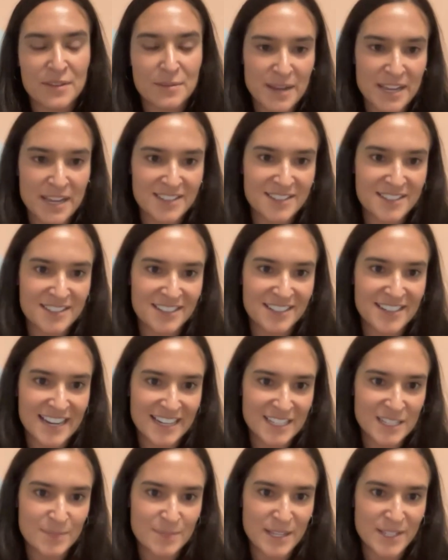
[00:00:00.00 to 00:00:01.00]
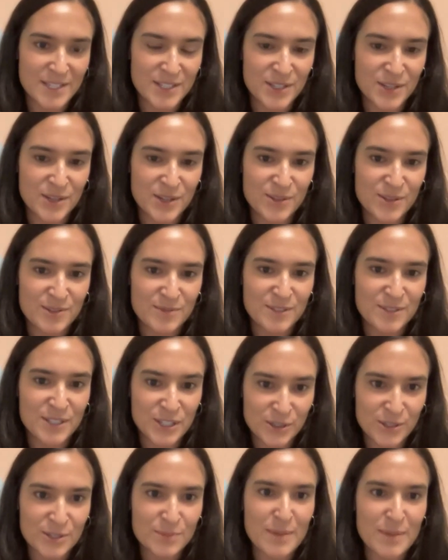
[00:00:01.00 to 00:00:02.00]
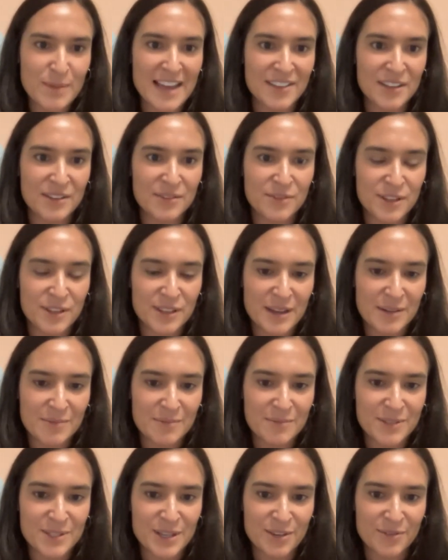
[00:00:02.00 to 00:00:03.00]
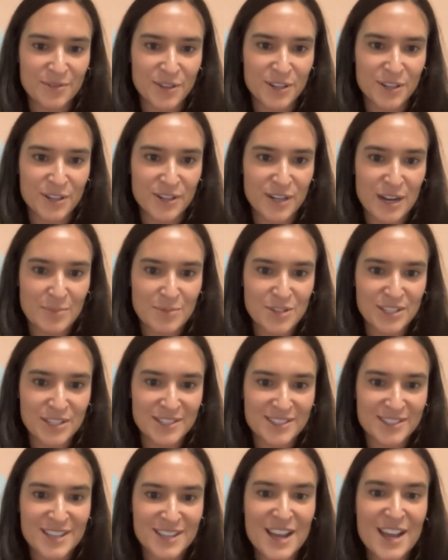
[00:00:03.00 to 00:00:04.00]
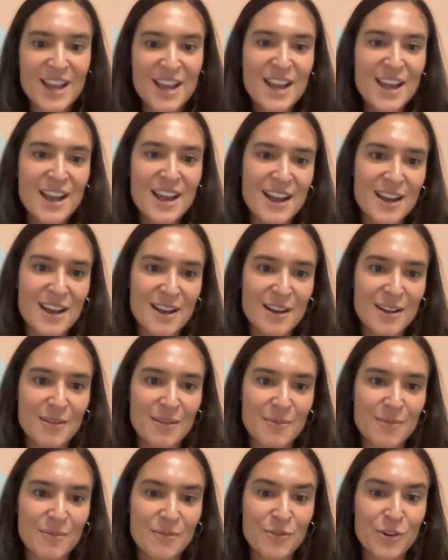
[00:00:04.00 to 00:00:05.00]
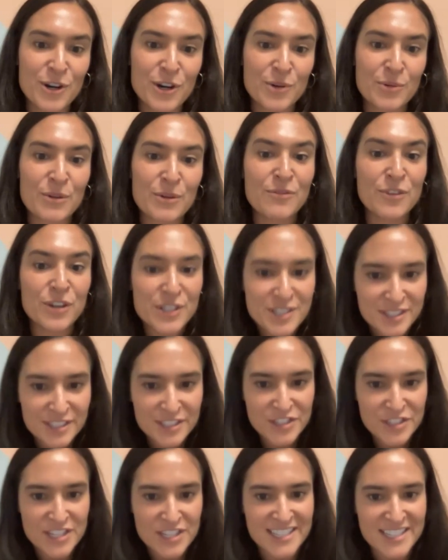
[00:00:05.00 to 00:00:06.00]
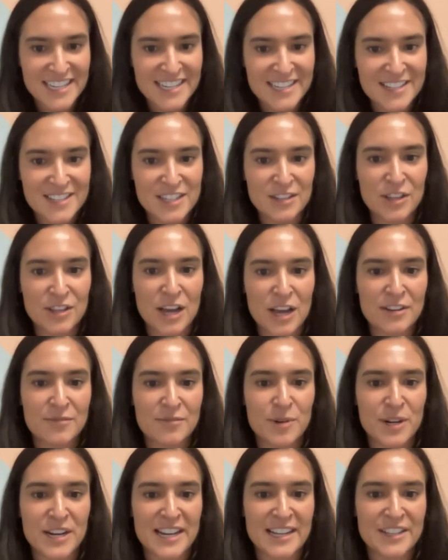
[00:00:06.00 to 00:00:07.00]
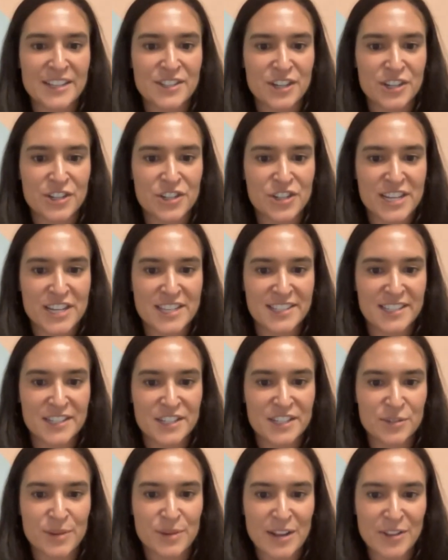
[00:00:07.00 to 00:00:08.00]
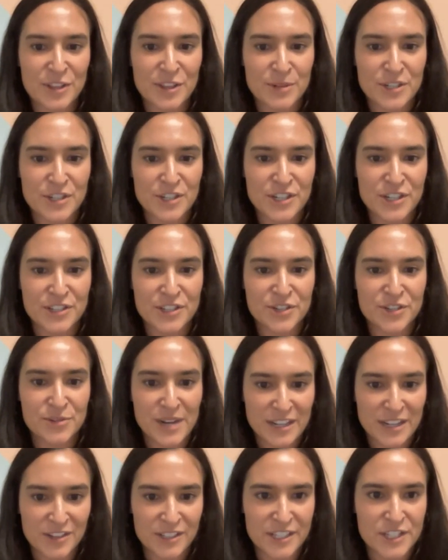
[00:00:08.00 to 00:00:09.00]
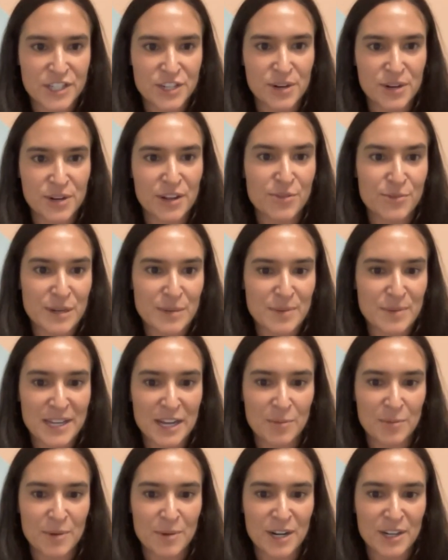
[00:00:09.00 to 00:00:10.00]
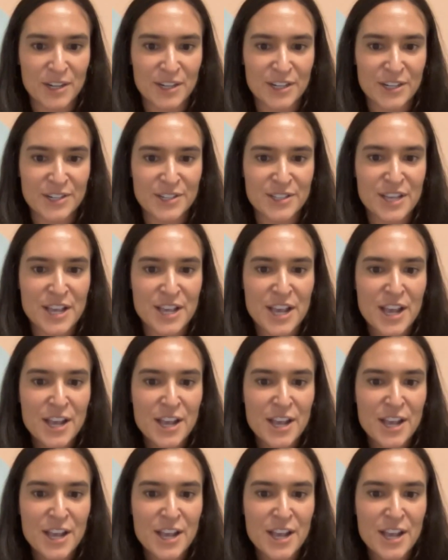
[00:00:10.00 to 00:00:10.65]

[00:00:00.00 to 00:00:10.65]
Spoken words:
the next best use pathing for them. So a few different options. For reverse logistics, a lot of brands are chasing to route their returns directly to our 3PL partners